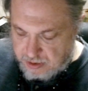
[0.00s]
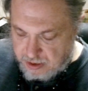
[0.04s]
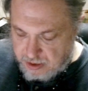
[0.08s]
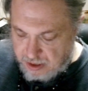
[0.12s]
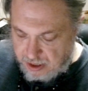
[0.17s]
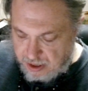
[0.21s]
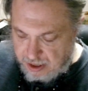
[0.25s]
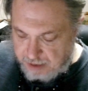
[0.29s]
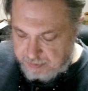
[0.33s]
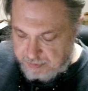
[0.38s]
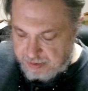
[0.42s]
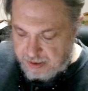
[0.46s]

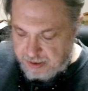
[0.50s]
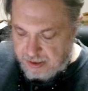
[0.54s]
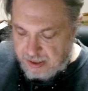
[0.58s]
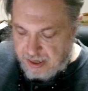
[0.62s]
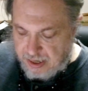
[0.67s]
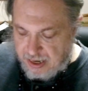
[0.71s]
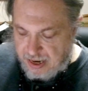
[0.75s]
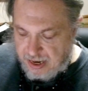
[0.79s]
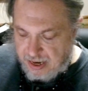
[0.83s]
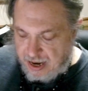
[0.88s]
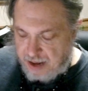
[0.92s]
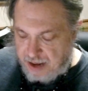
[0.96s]

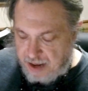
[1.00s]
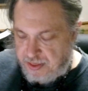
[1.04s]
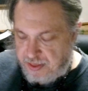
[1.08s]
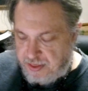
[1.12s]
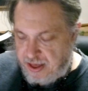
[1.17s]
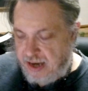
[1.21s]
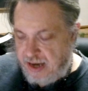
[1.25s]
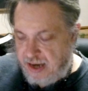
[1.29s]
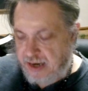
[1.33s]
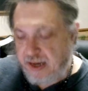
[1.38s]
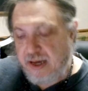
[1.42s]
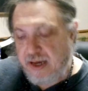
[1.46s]
And
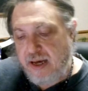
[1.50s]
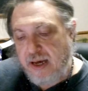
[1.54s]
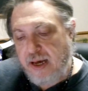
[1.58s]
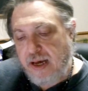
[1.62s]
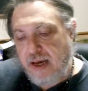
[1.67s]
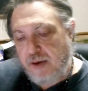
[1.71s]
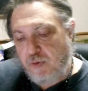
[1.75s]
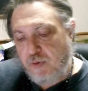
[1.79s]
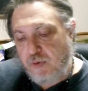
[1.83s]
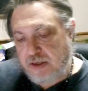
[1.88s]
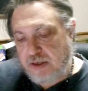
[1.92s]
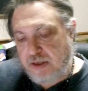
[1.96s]
then
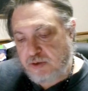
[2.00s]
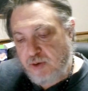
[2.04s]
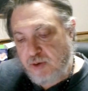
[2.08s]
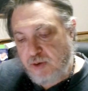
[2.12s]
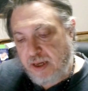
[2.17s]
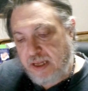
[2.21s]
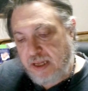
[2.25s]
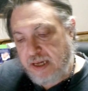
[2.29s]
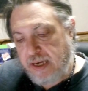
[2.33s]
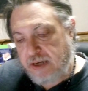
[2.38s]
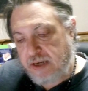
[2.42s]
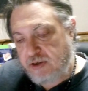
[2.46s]
what's
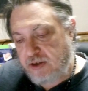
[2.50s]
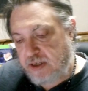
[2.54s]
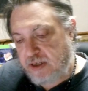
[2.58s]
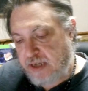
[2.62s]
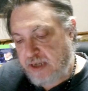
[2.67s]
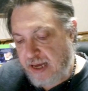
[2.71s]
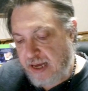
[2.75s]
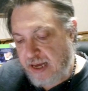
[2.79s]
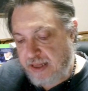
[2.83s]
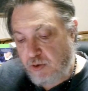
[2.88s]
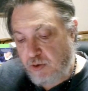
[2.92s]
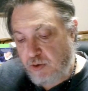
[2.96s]
really interesting,
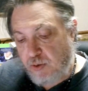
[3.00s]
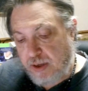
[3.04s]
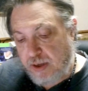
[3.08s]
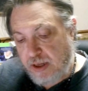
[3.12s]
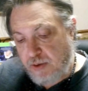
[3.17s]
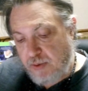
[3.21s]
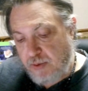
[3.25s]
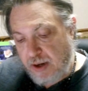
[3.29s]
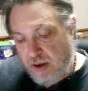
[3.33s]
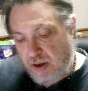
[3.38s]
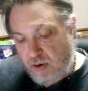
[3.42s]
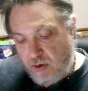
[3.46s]
and they're really
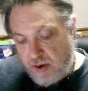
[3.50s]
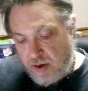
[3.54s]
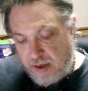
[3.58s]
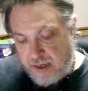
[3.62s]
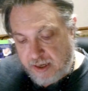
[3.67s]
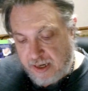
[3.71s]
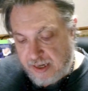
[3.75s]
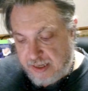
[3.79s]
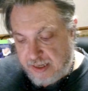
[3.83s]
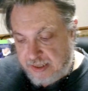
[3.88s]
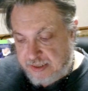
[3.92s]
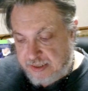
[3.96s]
well
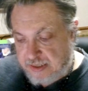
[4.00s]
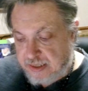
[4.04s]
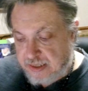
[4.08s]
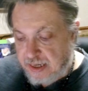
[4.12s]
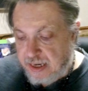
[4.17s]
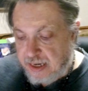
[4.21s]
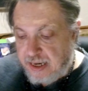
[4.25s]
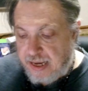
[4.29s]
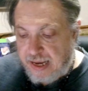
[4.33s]
organized,